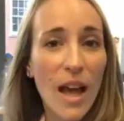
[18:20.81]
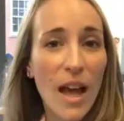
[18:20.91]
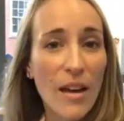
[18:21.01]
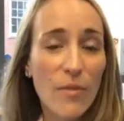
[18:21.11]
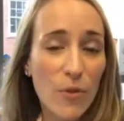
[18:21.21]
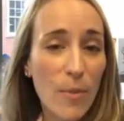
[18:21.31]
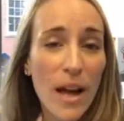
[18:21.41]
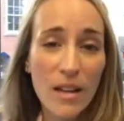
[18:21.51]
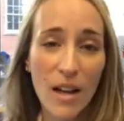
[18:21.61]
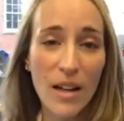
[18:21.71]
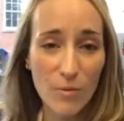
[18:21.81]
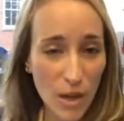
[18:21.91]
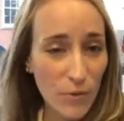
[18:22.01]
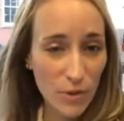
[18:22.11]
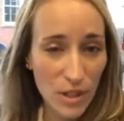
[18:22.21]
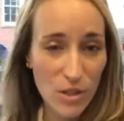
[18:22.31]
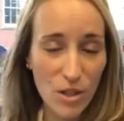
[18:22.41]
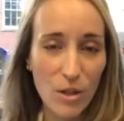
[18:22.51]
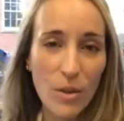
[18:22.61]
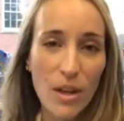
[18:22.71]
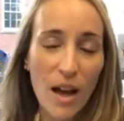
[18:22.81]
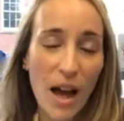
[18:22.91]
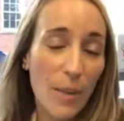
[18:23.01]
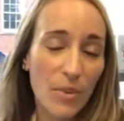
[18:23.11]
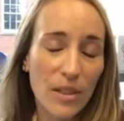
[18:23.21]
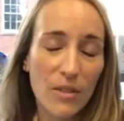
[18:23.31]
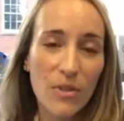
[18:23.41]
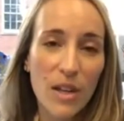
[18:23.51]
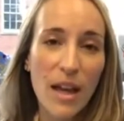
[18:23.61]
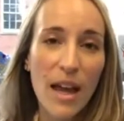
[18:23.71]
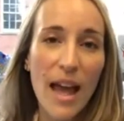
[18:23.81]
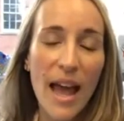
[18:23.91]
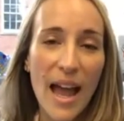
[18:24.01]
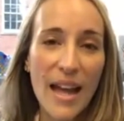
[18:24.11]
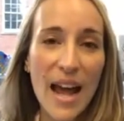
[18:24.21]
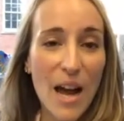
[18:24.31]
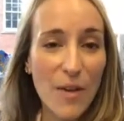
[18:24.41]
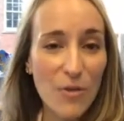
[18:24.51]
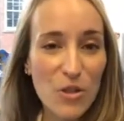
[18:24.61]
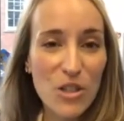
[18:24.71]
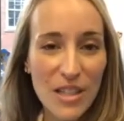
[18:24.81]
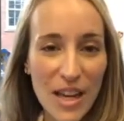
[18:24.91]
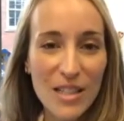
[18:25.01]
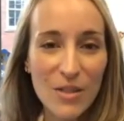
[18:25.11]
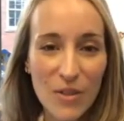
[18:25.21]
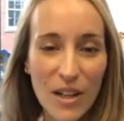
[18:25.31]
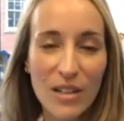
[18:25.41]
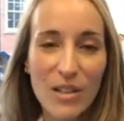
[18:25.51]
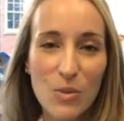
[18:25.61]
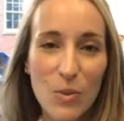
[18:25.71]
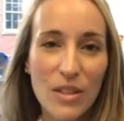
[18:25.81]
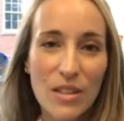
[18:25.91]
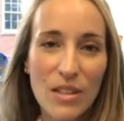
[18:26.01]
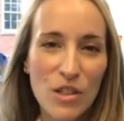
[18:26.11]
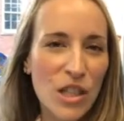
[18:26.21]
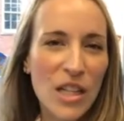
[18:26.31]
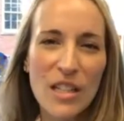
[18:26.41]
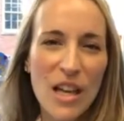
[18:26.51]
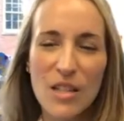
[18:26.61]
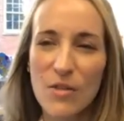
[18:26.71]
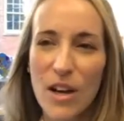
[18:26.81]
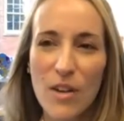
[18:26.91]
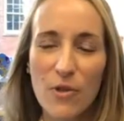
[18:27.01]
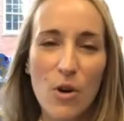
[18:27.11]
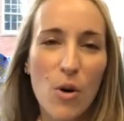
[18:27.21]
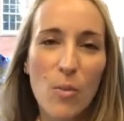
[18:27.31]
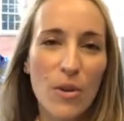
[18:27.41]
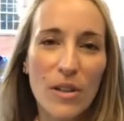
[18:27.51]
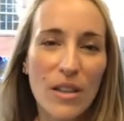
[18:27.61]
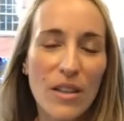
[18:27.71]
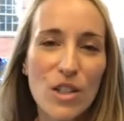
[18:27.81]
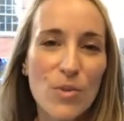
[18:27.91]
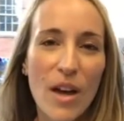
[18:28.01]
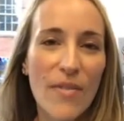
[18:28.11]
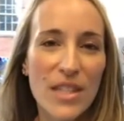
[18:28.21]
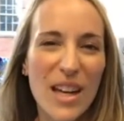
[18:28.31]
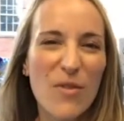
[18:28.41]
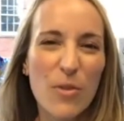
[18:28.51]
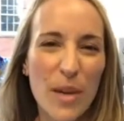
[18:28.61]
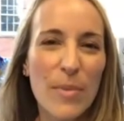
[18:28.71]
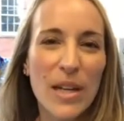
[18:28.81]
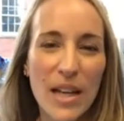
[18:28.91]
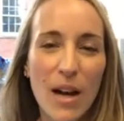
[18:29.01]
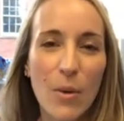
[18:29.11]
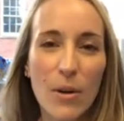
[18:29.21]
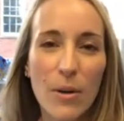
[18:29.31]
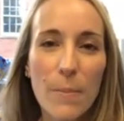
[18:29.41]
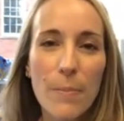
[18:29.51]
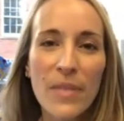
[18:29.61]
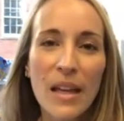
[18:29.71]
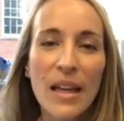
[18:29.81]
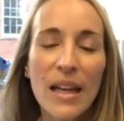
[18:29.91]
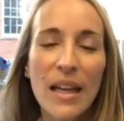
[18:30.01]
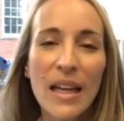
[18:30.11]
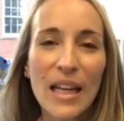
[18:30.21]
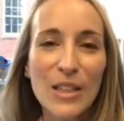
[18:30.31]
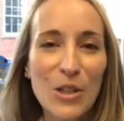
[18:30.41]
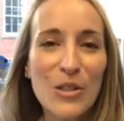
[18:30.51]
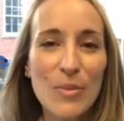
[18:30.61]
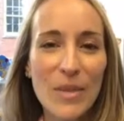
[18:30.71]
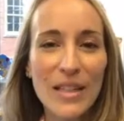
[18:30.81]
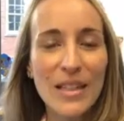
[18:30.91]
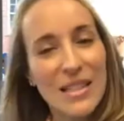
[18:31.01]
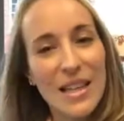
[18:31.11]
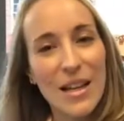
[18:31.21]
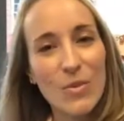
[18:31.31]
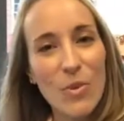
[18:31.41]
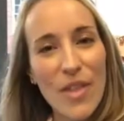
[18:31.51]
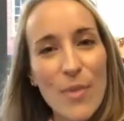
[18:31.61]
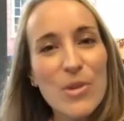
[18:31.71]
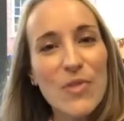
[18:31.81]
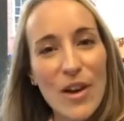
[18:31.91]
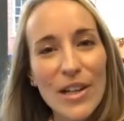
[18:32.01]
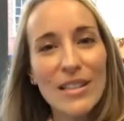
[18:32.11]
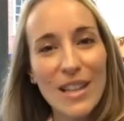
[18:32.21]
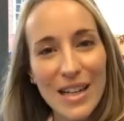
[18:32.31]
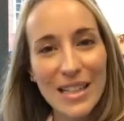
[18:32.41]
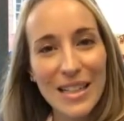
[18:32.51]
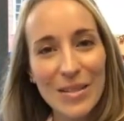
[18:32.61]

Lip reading: And for my client, rightfully so, I believe. And after she testified, this witness, and she didn't testify for a whole morning, I think she was on the stand for maybe an hour, he turned to me and he said, well, that was very enlightening.